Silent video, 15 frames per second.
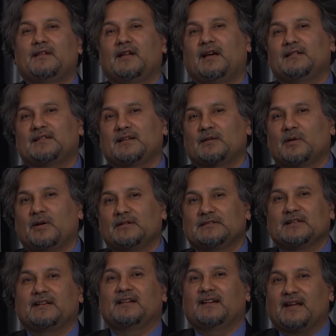elastic
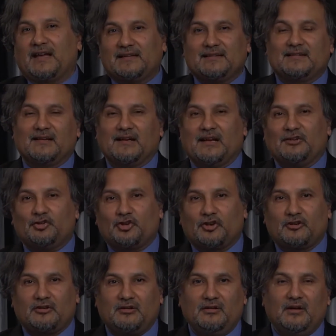constant in x
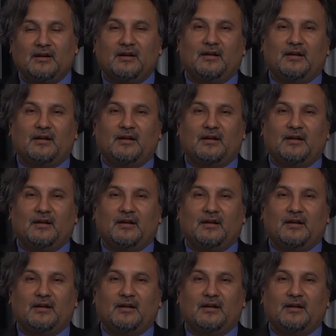direction,